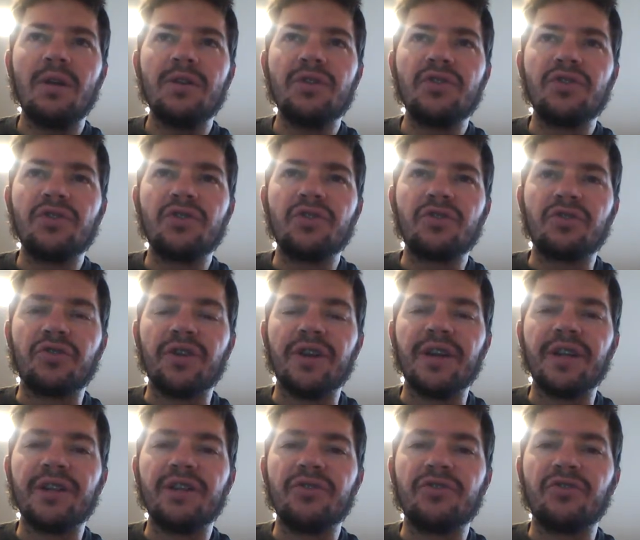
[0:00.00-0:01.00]

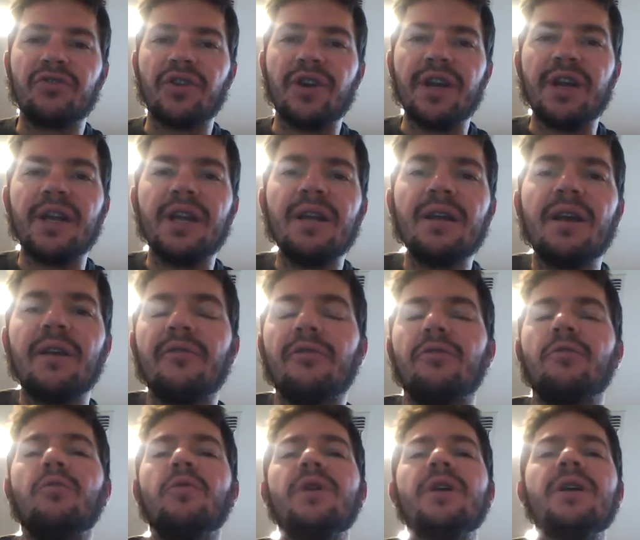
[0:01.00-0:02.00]
strength training
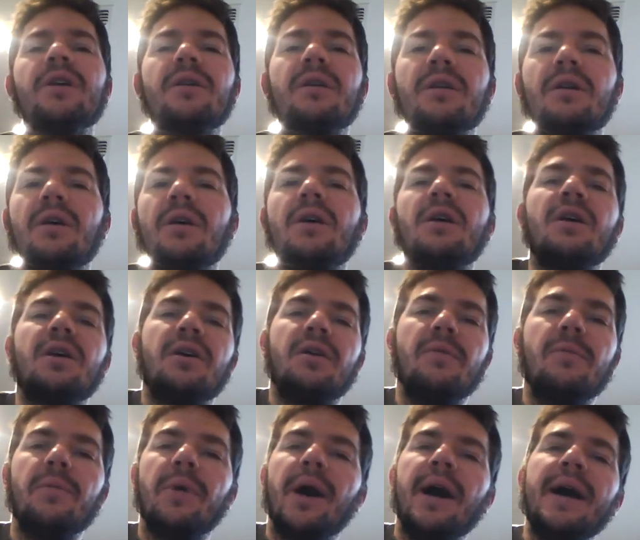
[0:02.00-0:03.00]
every week
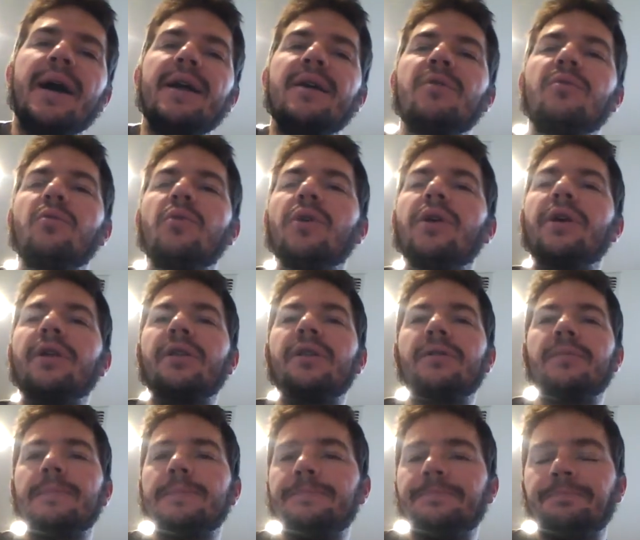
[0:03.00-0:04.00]
combined with